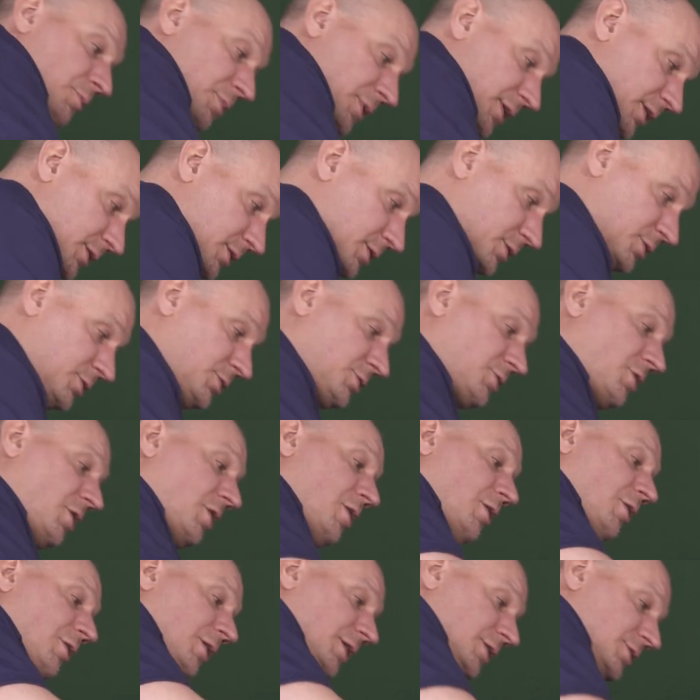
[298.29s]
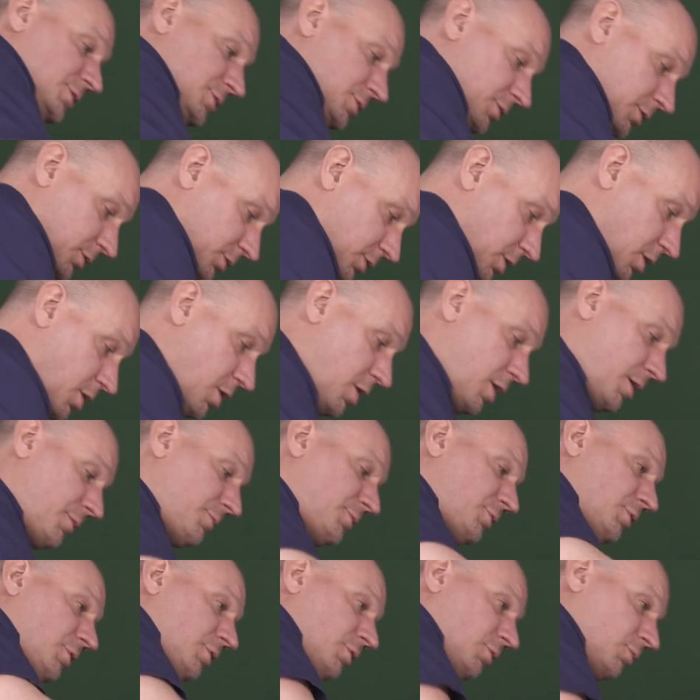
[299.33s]
be discouraged,
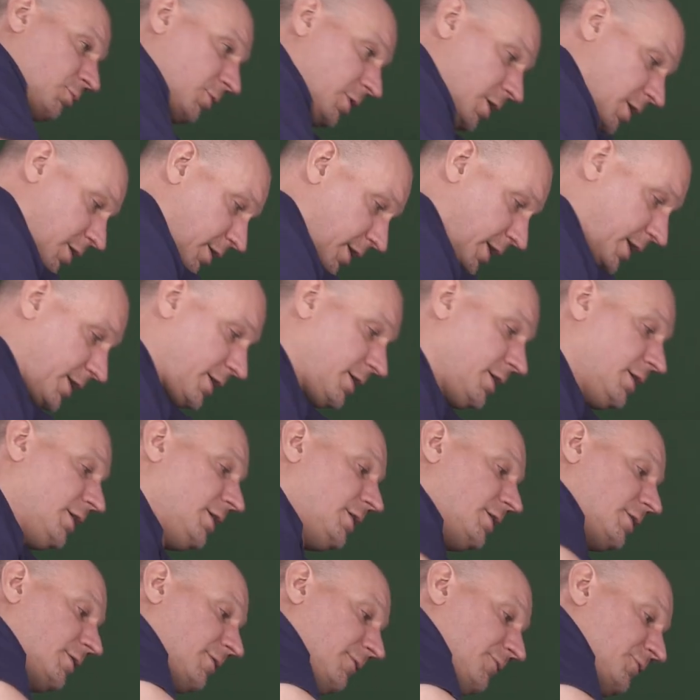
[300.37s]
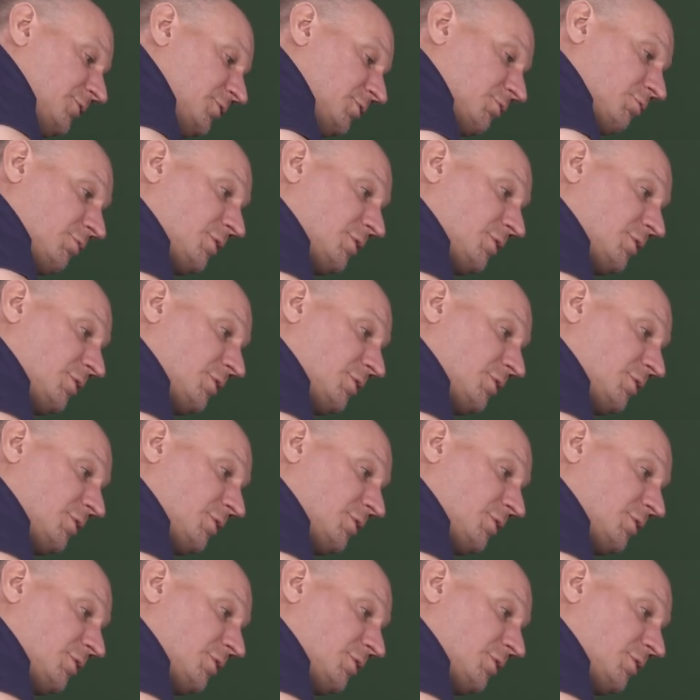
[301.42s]
alarmed, or worried if you